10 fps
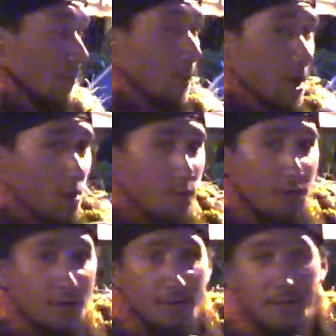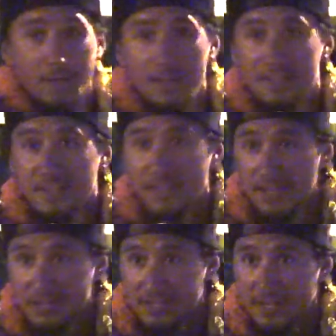power is in
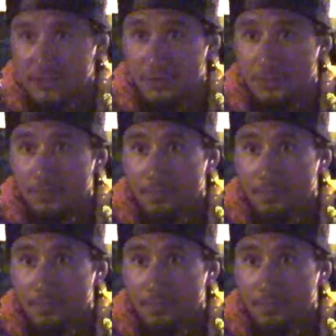legislature.